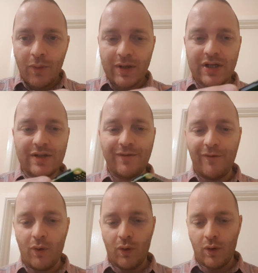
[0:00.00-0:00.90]
which is
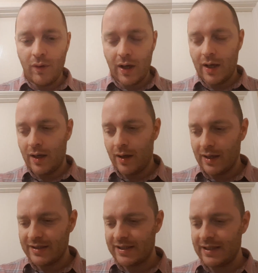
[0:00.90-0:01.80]
for
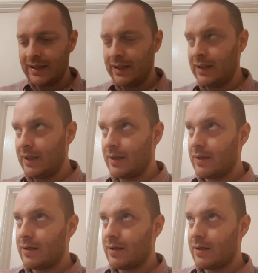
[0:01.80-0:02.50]
a CSI